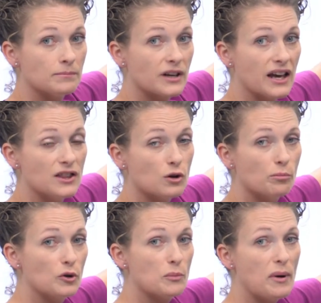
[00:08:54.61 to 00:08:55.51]
Okay, they're
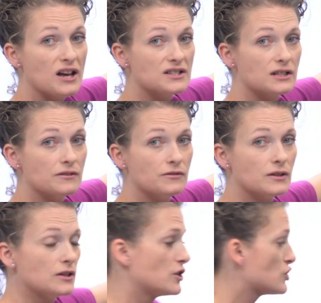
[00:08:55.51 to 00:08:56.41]
both positive,
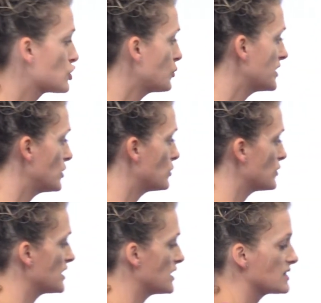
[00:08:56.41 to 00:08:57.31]
so we know
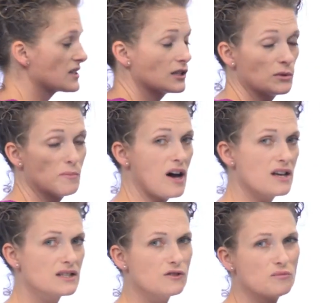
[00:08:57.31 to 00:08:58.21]
that it's going to be
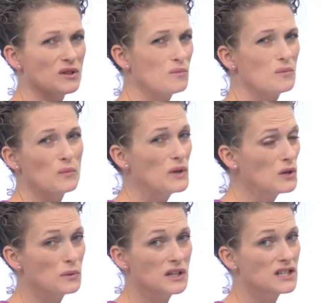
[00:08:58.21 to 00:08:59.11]
positive, but we
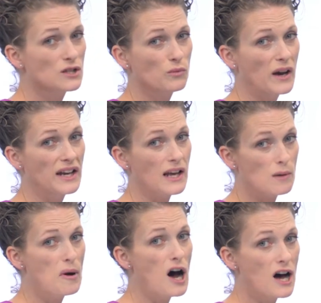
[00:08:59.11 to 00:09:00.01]
don't need to write a
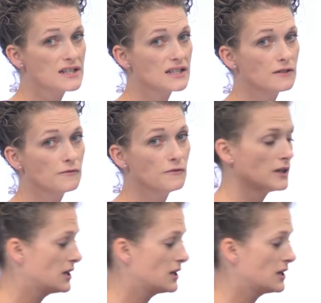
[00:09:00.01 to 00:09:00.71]
positive